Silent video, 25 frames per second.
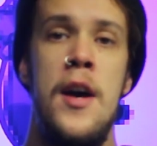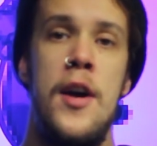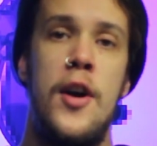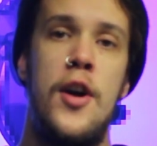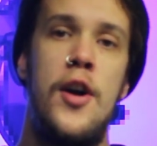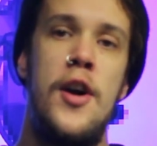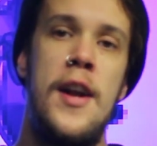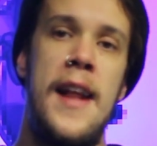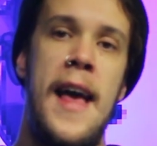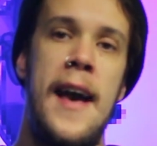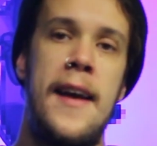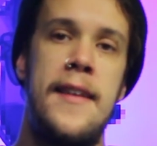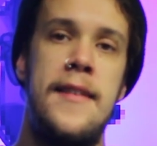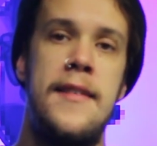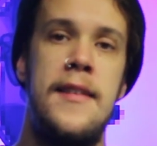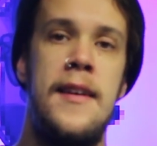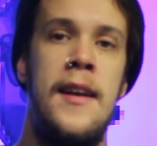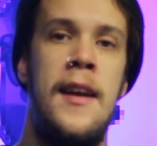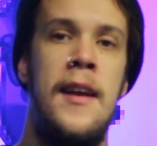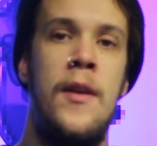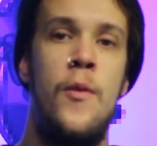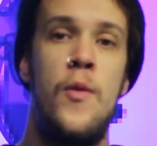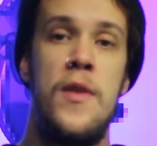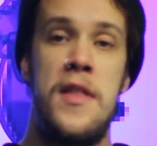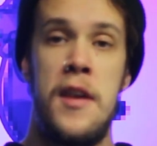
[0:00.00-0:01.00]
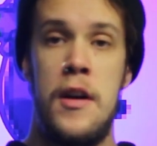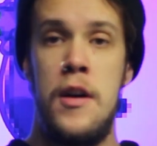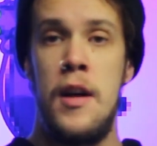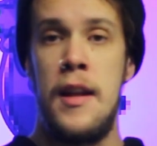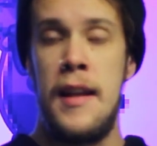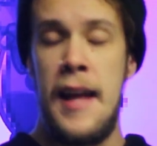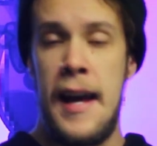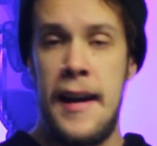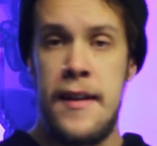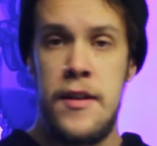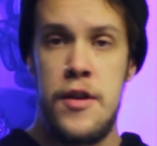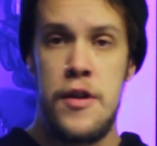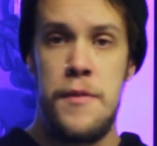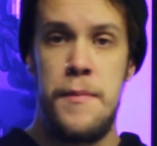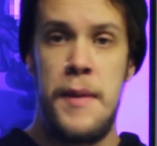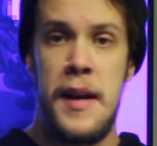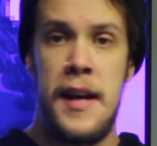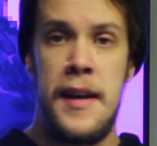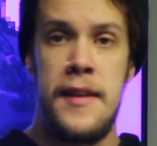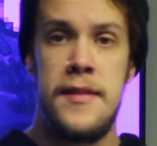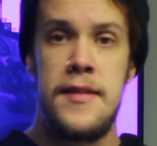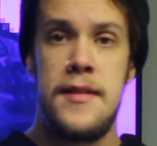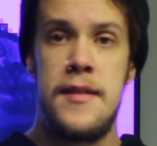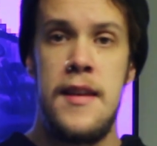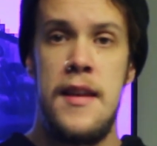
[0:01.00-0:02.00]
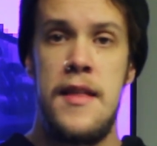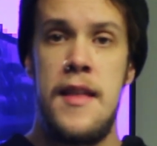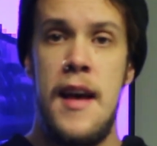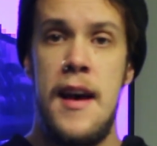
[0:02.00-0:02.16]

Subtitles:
connecting with a collector base